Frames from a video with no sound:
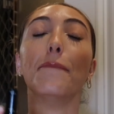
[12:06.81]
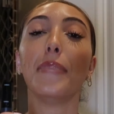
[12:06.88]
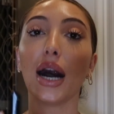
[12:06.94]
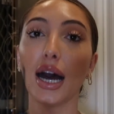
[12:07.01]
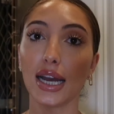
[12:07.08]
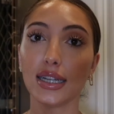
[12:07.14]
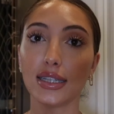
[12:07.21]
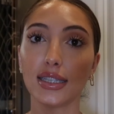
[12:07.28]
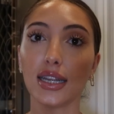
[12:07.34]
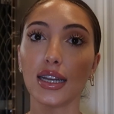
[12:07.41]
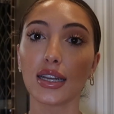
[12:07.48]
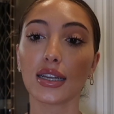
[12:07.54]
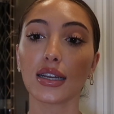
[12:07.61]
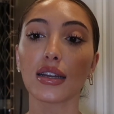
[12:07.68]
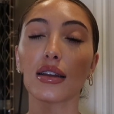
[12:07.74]
but
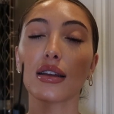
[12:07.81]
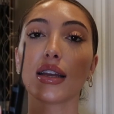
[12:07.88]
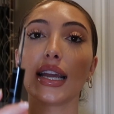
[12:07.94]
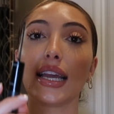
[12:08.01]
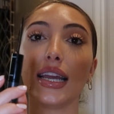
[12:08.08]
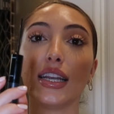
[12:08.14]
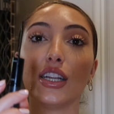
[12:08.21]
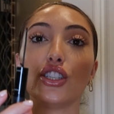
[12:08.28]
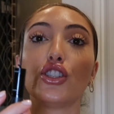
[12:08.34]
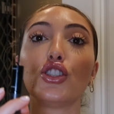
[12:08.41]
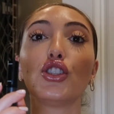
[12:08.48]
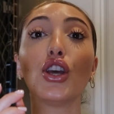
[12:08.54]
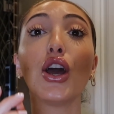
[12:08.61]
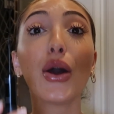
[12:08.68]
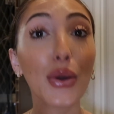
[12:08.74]
it
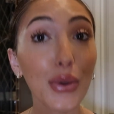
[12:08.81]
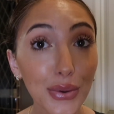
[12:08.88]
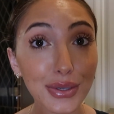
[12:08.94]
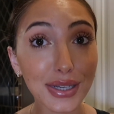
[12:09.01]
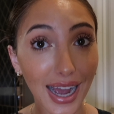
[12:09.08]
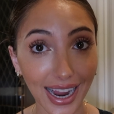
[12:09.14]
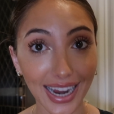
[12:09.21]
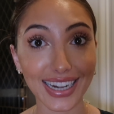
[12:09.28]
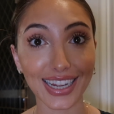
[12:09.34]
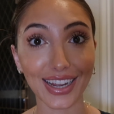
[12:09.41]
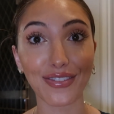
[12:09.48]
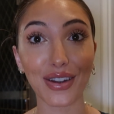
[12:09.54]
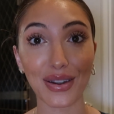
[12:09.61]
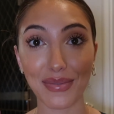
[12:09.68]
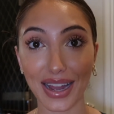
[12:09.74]
is too
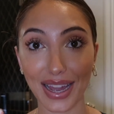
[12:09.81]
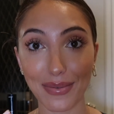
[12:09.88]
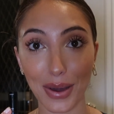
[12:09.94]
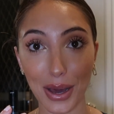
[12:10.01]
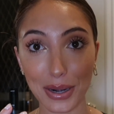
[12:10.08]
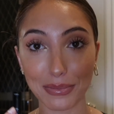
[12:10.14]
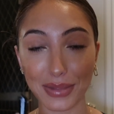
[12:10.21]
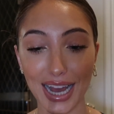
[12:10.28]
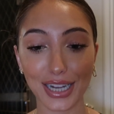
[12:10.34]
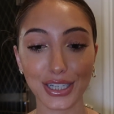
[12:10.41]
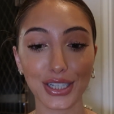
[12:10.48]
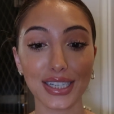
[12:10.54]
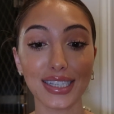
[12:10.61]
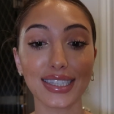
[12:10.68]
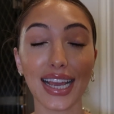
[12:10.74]
tiny for my bottom
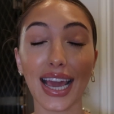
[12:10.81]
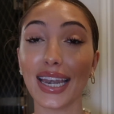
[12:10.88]
lashes